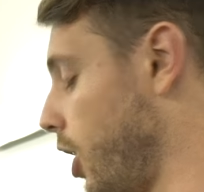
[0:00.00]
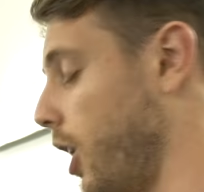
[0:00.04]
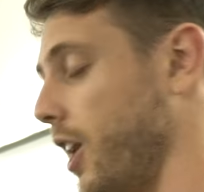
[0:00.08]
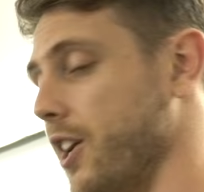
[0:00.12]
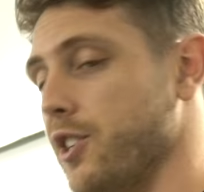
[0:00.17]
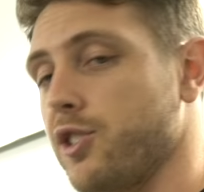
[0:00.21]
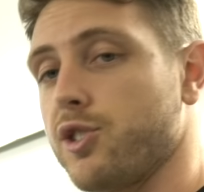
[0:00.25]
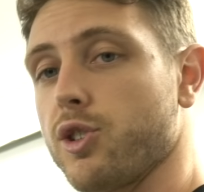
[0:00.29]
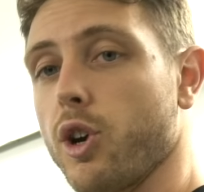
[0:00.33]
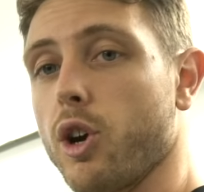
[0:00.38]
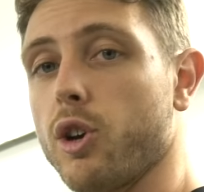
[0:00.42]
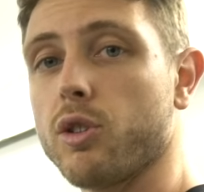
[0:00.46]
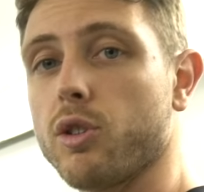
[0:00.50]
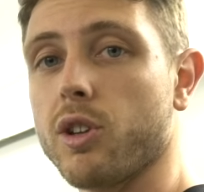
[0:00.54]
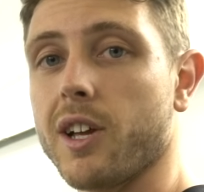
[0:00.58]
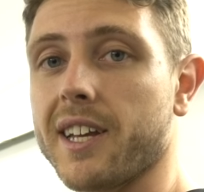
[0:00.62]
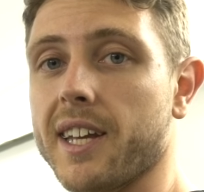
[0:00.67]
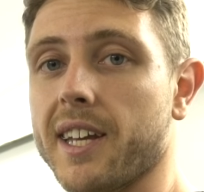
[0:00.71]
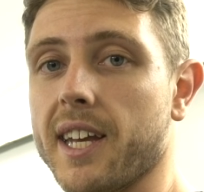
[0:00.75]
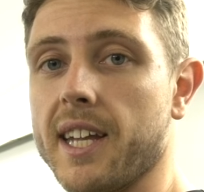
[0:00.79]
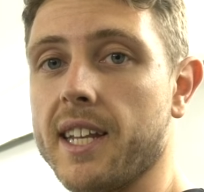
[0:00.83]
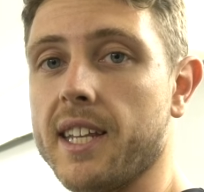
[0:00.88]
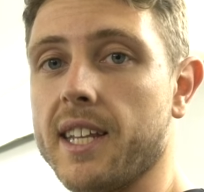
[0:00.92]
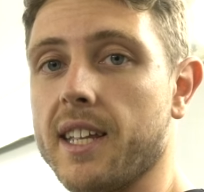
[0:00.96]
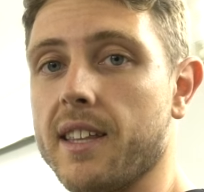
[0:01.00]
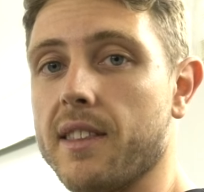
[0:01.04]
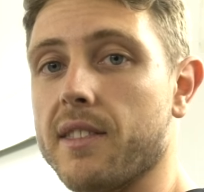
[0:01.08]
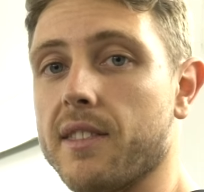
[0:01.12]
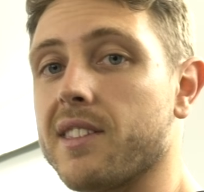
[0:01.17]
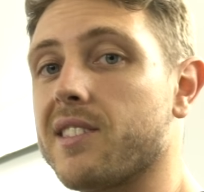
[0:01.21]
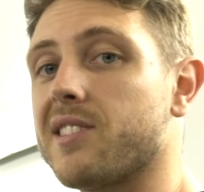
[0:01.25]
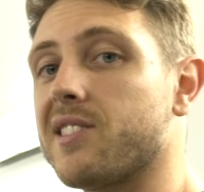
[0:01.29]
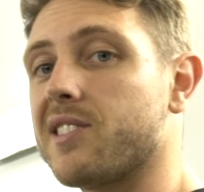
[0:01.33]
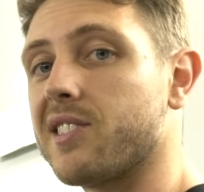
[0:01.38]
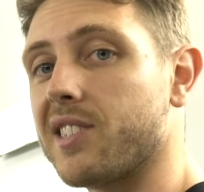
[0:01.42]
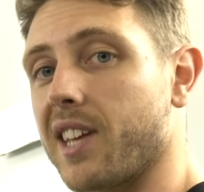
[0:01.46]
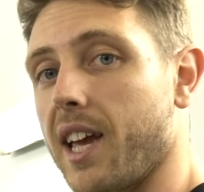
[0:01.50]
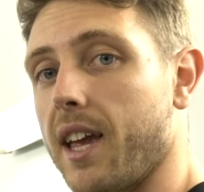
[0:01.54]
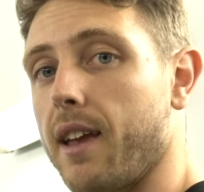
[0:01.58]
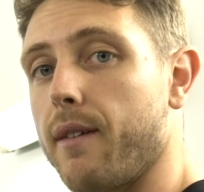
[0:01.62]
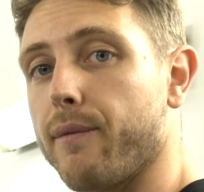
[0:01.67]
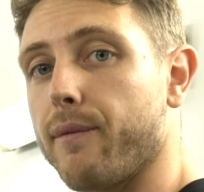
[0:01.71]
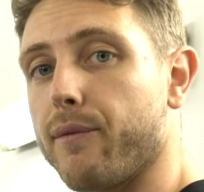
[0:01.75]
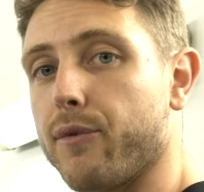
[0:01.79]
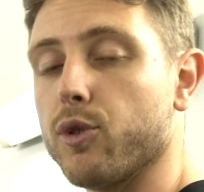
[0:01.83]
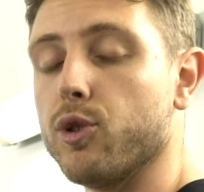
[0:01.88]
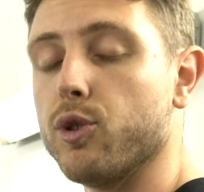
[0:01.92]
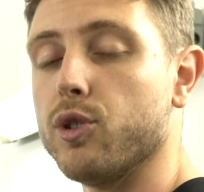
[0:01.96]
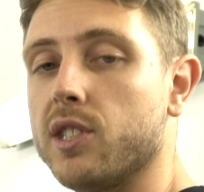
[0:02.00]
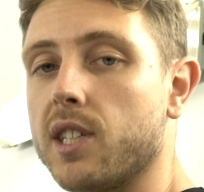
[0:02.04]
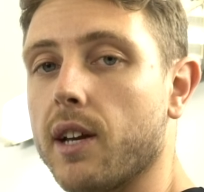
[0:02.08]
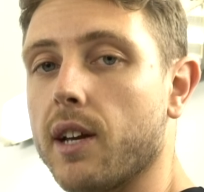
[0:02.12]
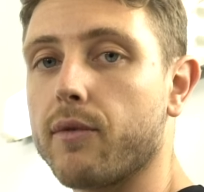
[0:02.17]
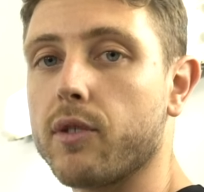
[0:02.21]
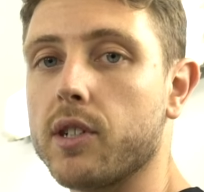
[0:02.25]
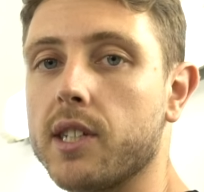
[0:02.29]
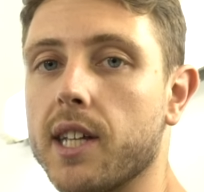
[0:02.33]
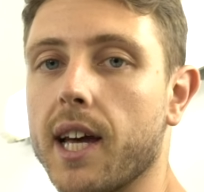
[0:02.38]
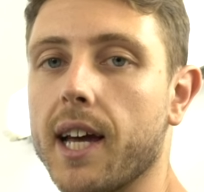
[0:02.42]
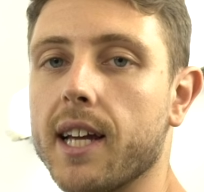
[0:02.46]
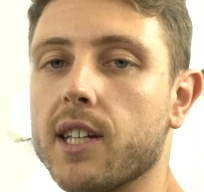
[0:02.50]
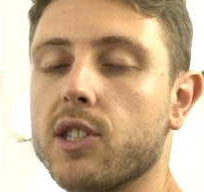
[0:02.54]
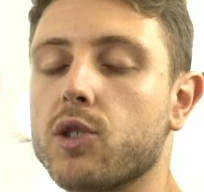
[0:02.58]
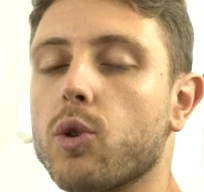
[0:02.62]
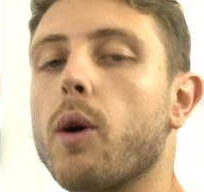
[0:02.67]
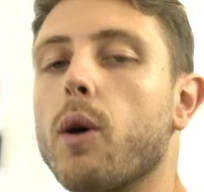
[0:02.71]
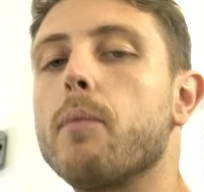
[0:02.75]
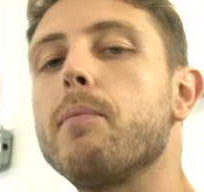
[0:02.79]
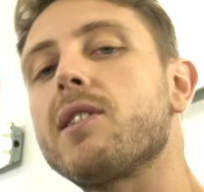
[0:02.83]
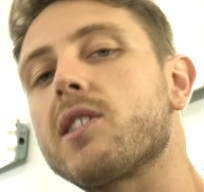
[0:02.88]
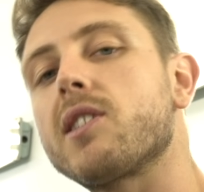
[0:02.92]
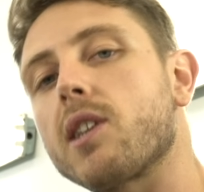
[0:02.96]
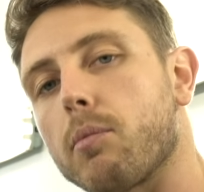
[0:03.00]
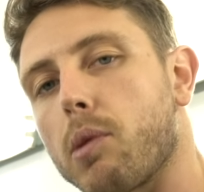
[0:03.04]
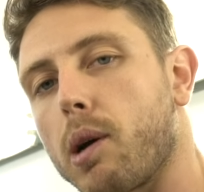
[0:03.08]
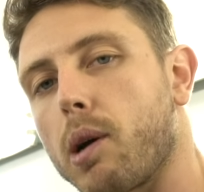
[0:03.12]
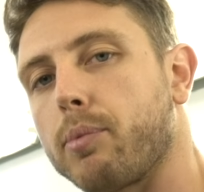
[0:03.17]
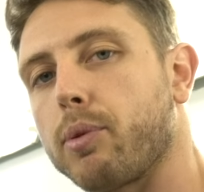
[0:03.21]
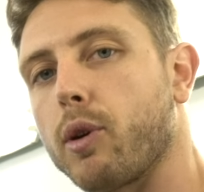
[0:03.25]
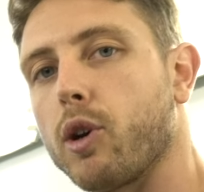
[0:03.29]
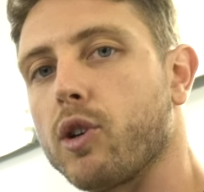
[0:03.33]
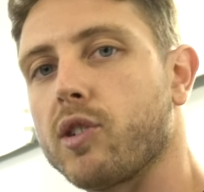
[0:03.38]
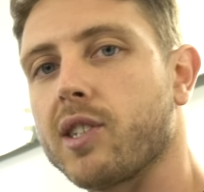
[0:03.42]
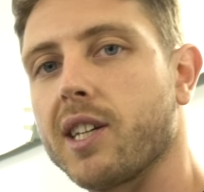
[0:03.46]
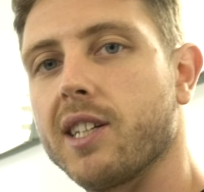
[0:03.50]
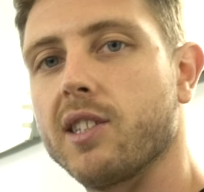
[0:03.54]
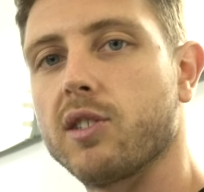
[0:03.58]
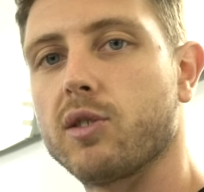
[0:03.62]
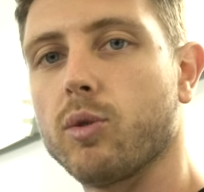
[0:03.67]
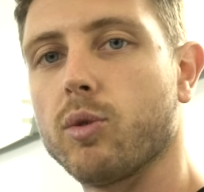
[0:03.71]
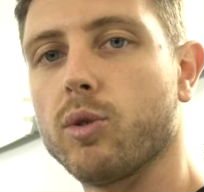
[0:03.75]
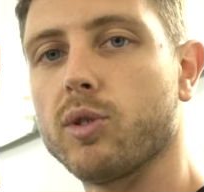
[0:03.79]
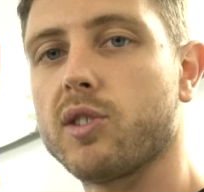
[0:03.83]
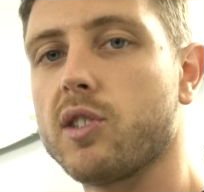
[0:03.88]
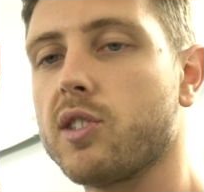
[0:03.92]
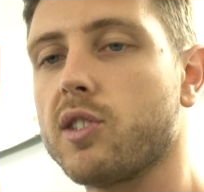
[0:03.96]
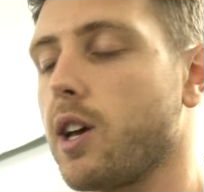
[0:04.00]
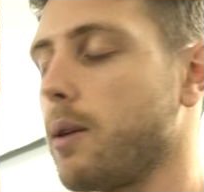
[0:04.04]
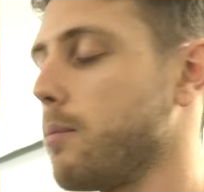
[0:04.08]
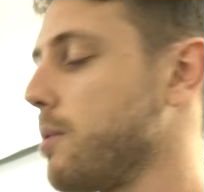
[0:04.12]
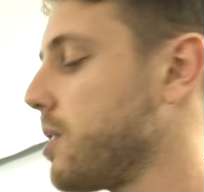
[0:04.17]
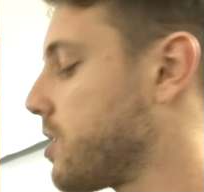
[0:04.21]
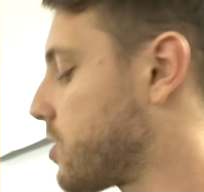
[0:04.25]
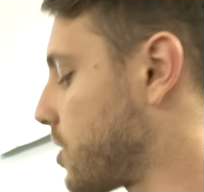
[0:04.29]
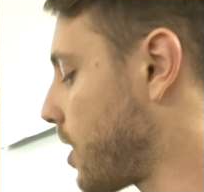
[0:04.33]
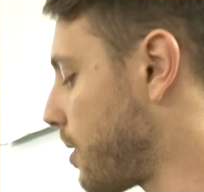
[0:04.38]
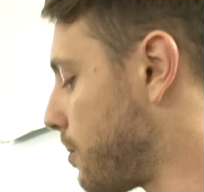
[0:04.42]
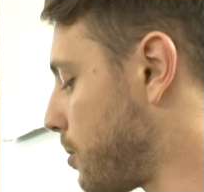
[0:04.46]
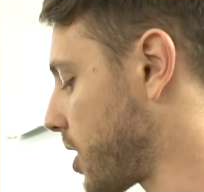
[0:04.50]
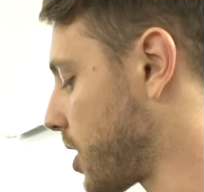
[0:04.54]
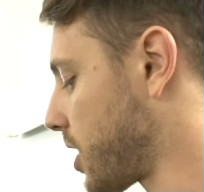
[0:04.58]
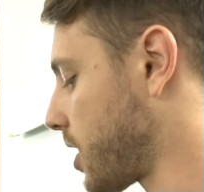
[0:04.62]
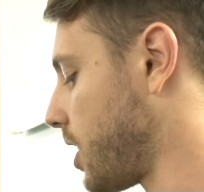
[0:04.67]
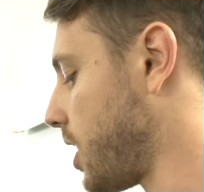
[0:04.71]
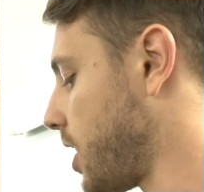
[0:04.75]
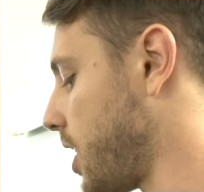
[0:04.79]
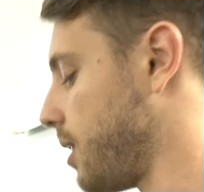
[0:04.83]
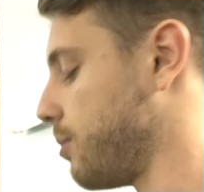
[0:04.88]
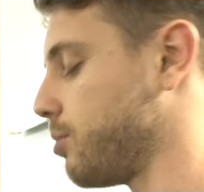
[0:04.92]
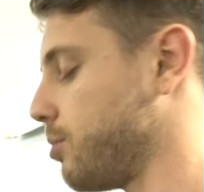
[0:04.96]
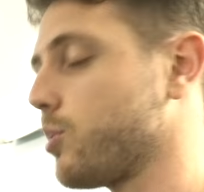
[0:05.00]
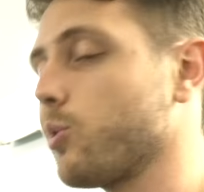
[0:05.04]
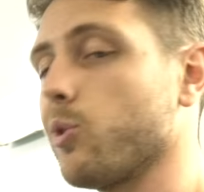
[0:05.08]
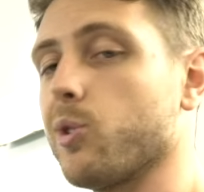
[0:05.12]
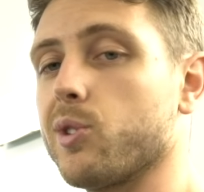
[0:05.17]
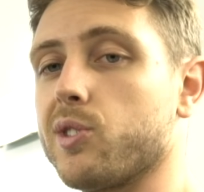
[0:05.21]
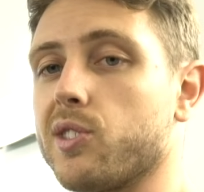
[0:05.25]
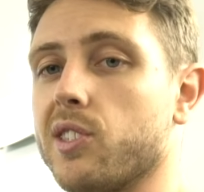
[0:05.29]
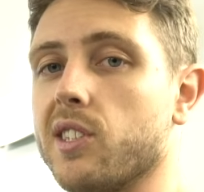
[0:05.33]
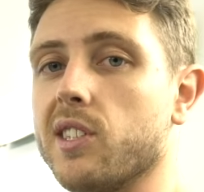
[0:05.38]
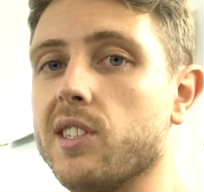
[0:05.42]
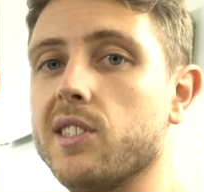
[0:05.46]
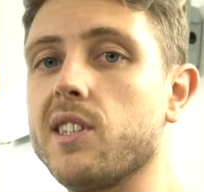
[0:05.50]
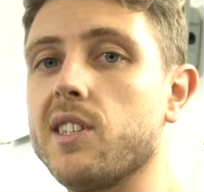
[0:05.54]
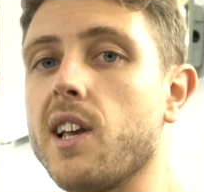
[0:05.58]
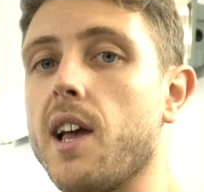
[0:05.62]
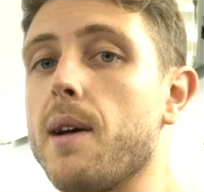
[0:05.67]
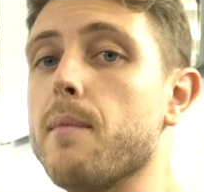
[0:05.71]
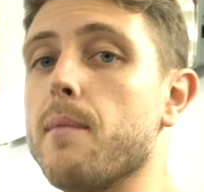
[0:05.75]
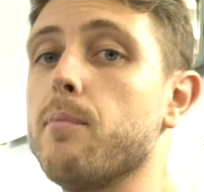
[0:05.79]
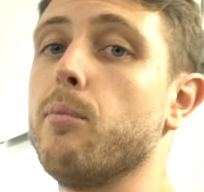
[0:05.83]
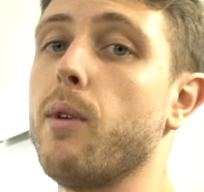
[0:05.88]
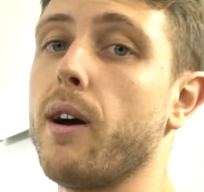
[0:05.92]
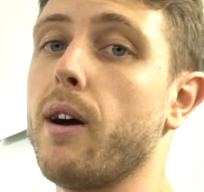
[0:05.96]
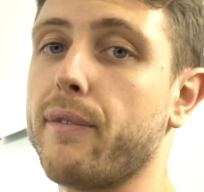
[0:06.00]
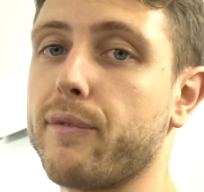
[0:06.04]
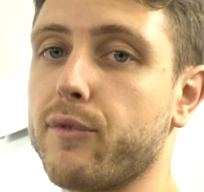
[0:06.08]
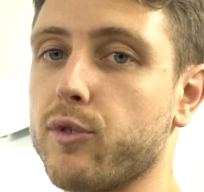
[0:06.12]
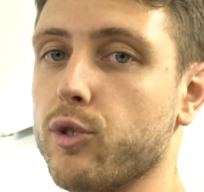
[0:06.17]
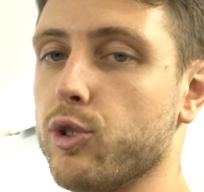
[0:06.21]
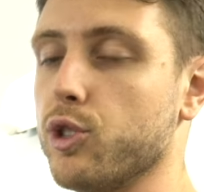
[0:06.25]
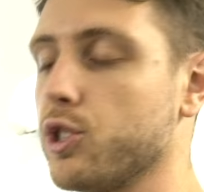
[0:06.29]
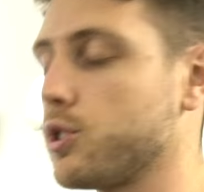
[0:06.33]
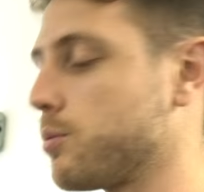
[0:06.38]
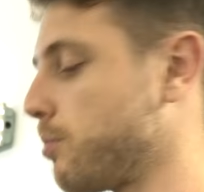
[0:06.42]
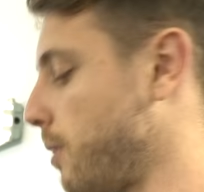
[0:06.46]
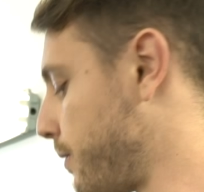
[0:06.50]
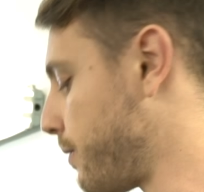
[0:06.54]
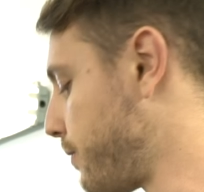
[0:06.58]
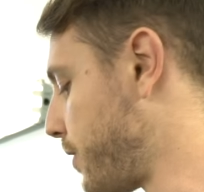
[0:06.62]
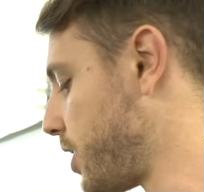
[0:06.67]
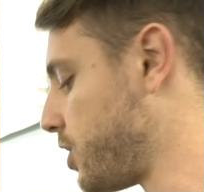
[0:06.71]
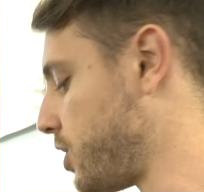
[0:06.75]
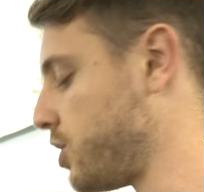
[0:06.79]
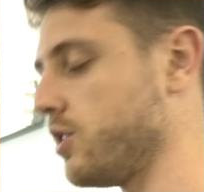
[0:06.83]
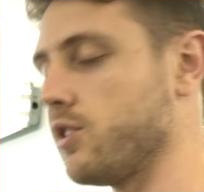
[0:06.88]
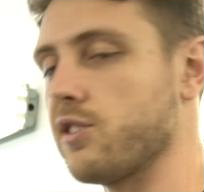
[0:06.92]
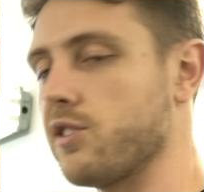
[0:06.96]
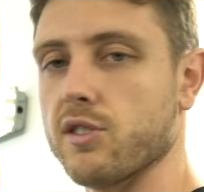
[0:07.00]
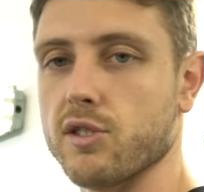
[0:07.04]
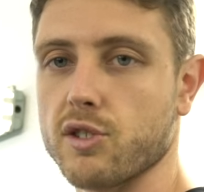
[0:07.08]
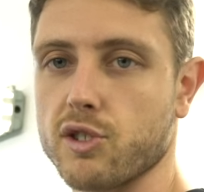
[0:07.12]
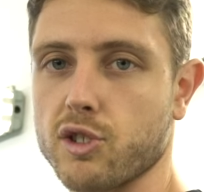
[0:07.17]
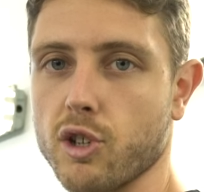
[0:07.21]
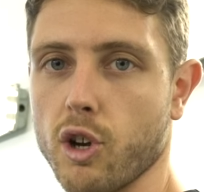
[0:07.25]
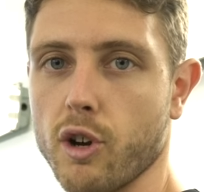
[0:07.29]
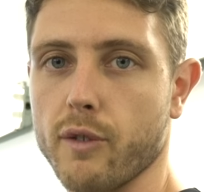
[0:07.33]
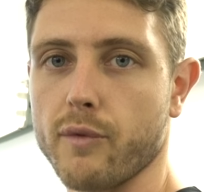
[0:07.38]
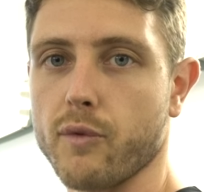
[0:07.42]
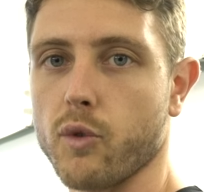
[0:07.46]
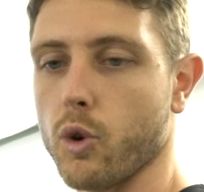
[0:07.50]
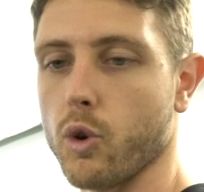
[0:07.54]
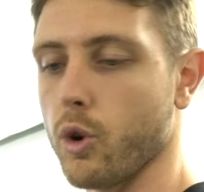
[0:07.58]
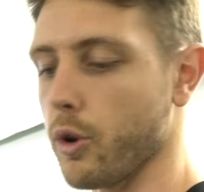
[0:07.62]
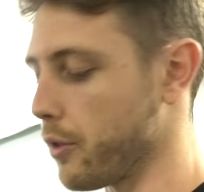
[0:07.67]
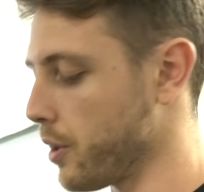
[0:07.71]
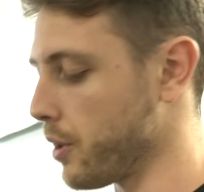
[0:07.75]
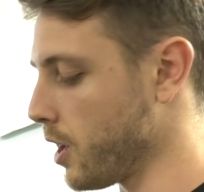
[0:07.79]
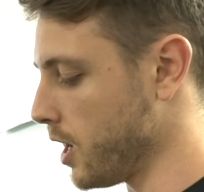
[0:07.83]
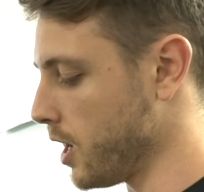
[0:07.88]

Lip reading: I don't like eating the same foods every day, so I mix up my protein sources, I mix up my carb sources, my fruits, my veggies, and so forth.